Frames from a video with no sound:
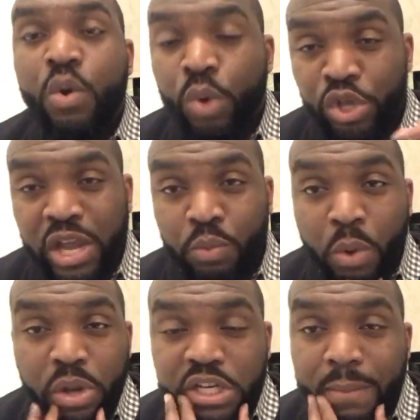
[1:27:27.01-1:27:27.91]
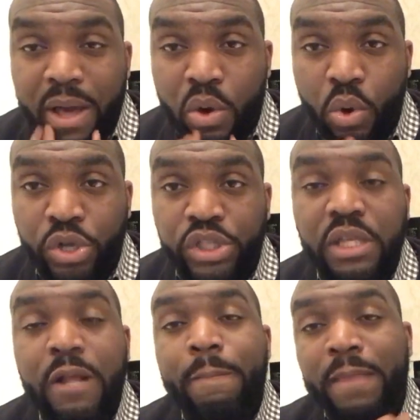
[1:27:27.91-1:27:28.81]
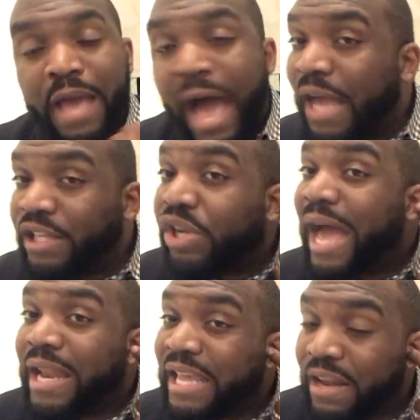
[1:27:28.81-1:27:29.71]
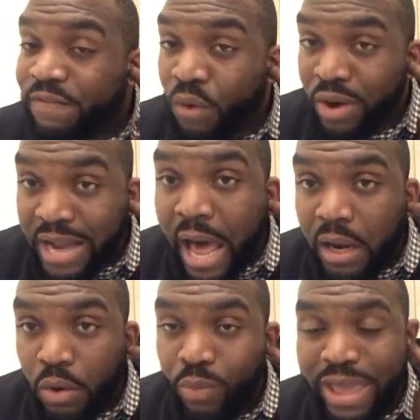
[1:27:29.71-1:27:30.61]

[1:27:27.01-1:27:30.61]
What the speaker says: When you're enrolled into my course, I'll show you how to get it for $1.